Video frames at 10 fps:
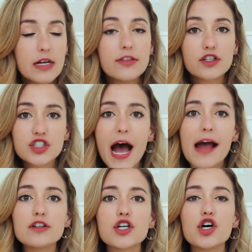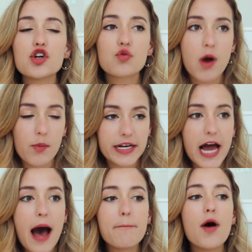their childhood, growing
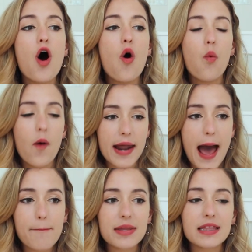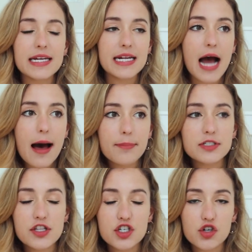up, what happened leading up
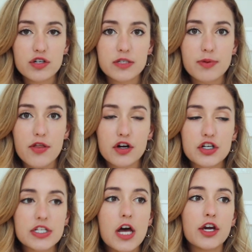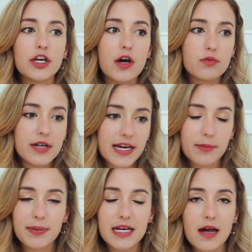to the Jonas Brothers,
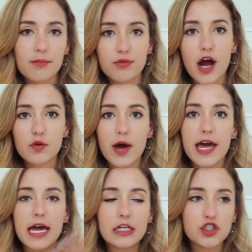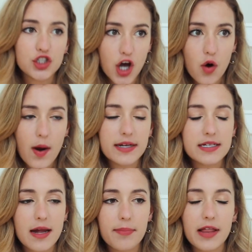Nick being on Broadway, Joe
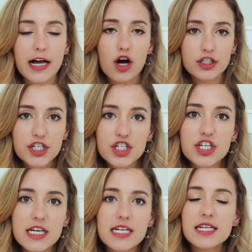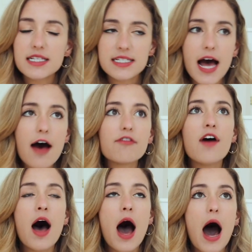ending up auditioning and stuff.
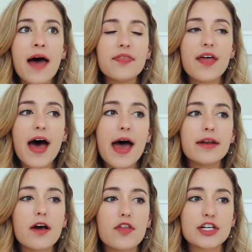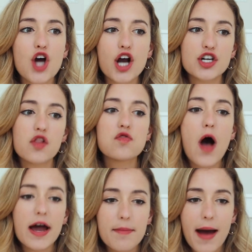And then they talked a
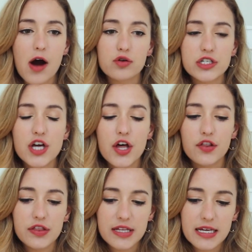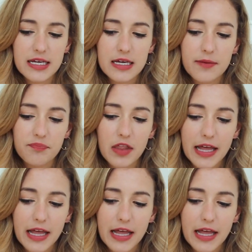lot about the